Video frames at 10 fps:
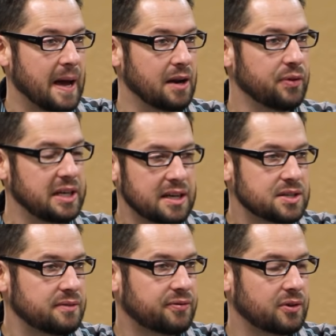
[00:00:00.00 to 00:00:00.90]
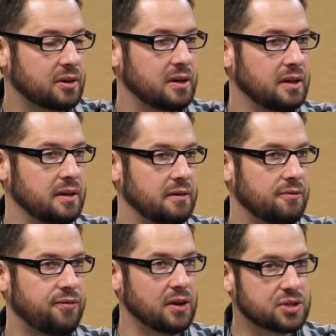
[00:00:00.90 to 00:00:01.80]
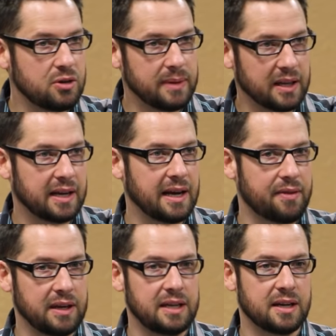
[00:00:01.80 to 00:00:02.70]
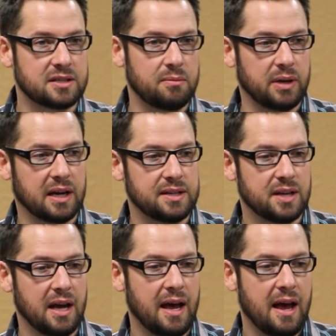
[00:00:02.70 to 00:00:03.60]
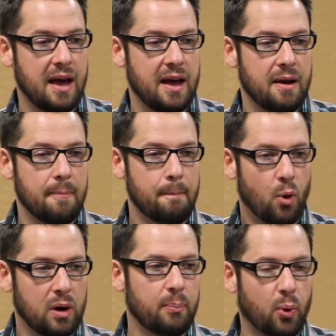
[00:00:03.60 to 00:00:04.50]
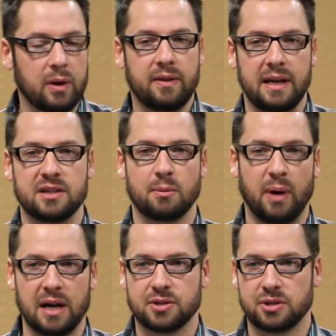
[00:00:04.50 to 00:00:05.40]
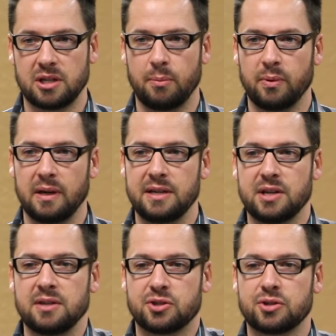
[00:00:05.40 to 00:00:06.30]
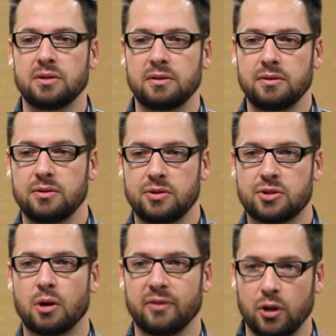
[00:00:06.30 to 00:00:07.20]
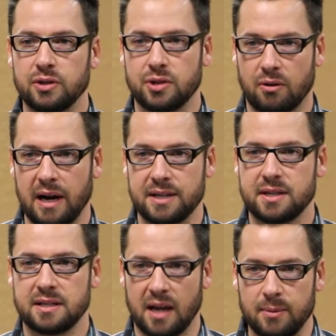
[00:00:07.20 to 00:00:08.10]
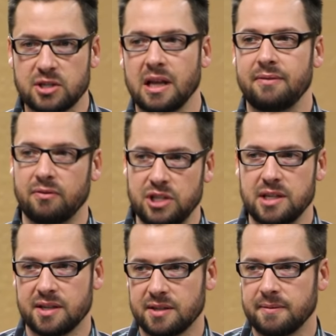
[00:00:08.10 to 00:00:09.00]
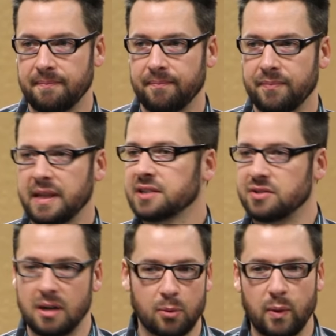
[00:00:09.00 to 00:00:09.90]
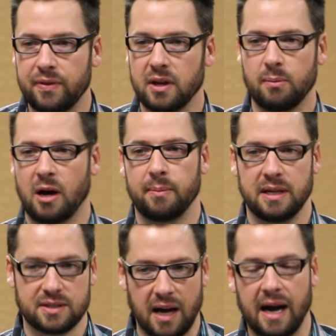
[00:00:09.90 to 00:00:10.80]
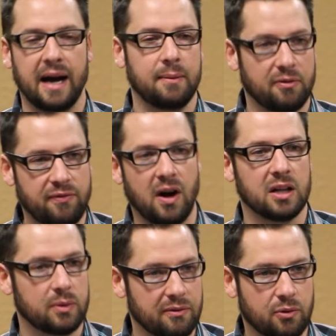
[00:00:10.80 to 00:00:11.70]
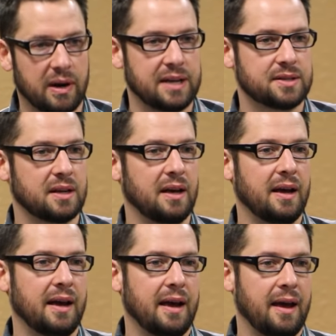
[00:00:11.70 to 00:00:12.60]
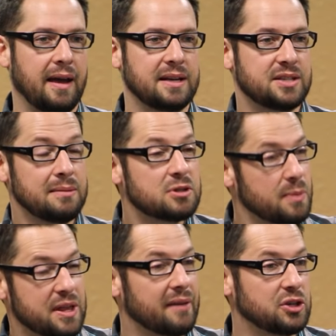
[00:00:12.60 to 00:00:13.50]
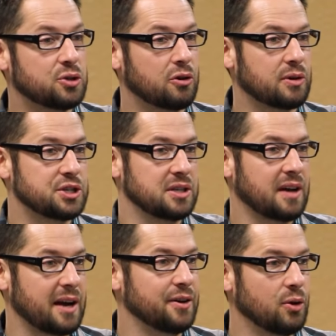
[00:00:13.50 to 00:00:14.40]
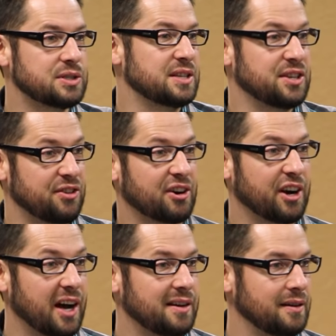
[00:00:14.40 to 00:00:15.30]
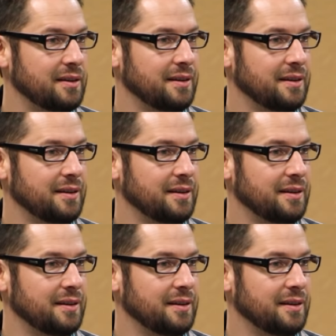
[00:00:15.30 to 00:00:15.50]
I don't think he does it for false humility. I think he does it because more important than his apostleship is his servanthood to Christ, is I'm a slave of Jesus. That's the number one thing about me, is I am a follower of Christ. And it seems to me that every true Christian kind of knows this in their gut.